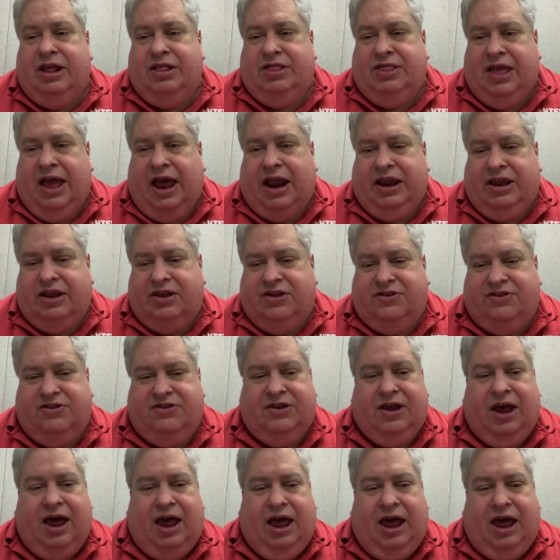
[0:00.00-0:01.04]
That is
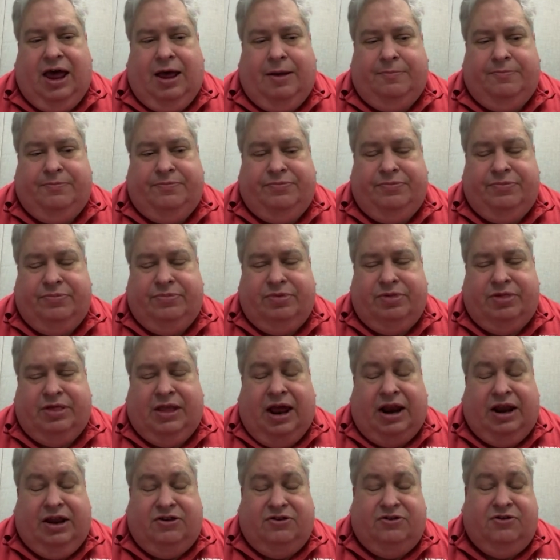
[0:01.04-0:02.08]

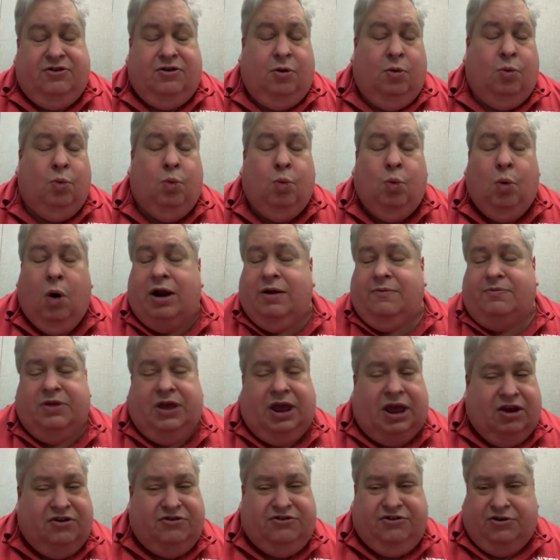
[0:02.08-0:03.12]
one of
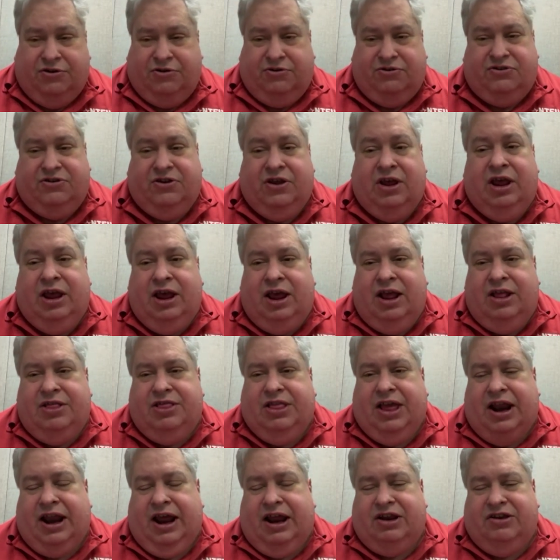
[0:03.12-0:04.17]
the issues
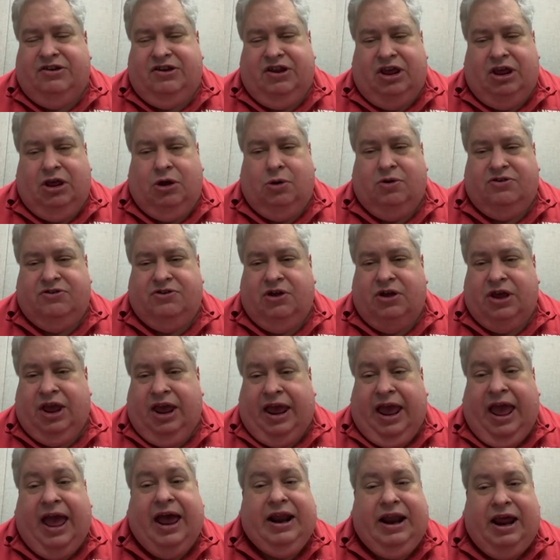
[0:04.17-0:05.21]
that NTU is
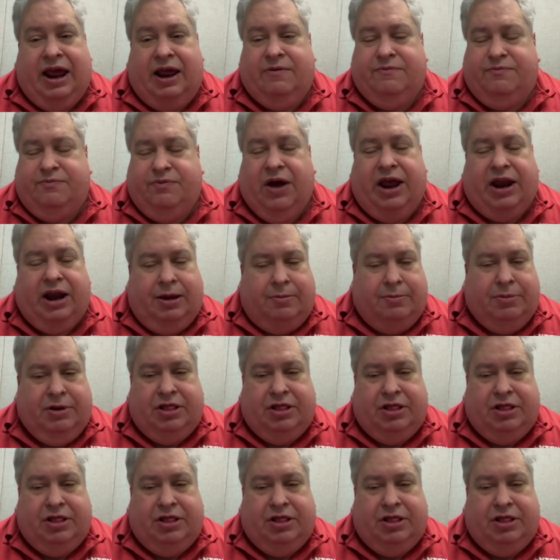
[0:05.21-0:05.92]
looking at and fighting.